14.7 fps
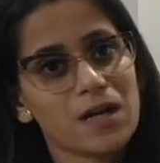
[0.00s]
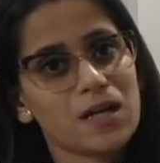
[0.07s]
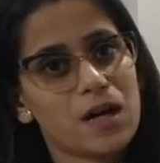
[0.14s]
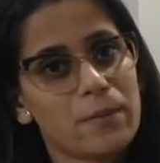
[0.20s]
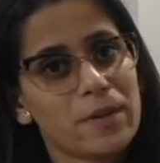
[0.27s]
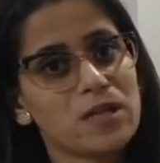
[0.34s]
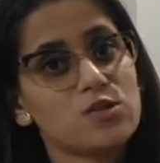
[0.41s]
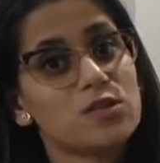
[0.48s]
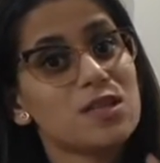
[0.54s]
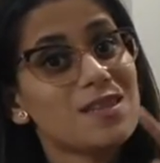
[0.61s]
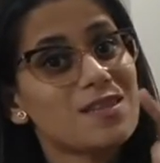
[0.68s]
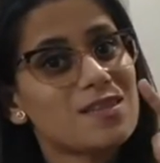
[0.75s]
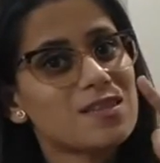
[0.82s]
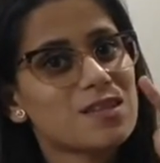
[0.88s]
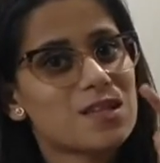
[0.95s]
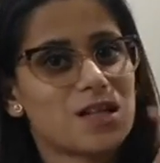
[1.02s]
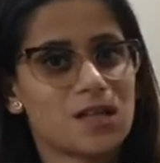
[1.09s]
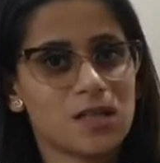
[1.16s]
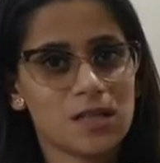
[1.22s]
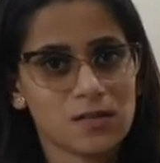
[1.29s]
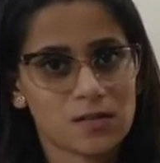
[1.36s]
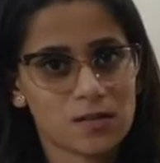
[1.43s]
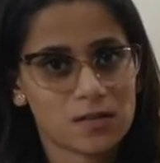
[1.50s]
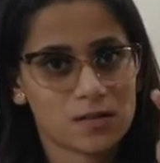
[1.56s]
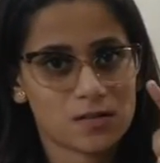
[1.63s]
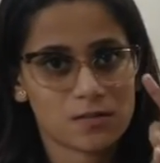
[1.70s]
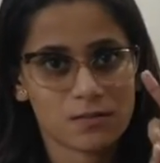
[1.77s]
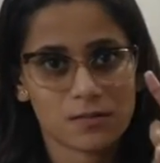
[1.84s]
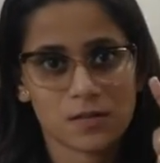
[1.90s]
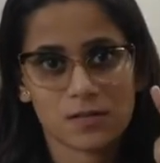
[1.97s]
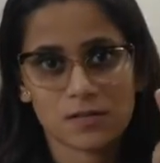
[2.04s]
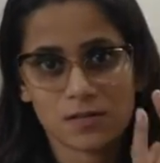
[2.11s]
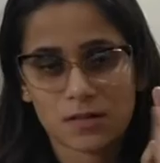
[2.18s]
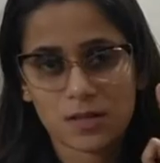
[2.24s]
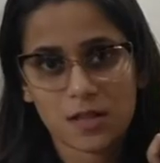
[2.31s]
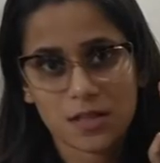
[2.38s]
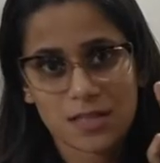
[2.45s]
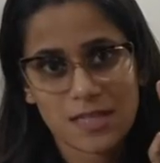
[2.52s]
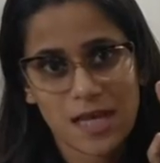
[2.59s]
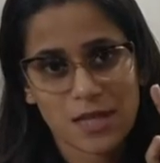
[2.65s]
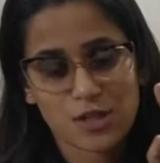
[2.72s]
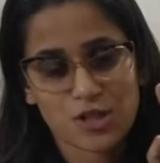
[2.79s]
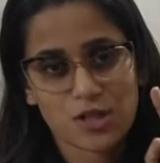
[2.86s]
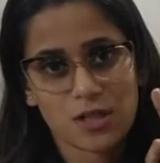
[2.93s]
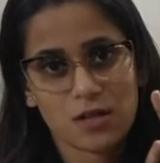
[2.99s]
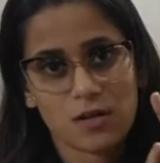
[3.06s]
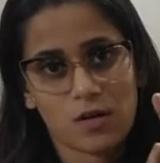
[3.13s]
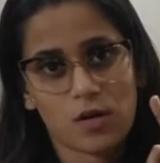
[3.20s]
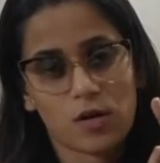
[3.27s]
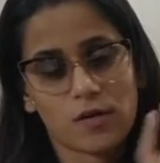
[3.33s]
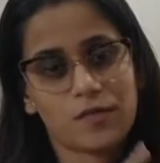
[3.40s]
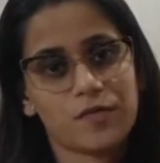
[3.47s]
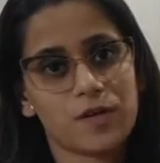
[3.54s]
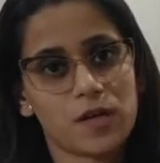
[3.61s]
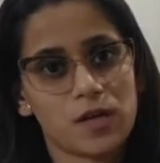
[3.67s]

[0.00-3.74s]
Coming to the third section of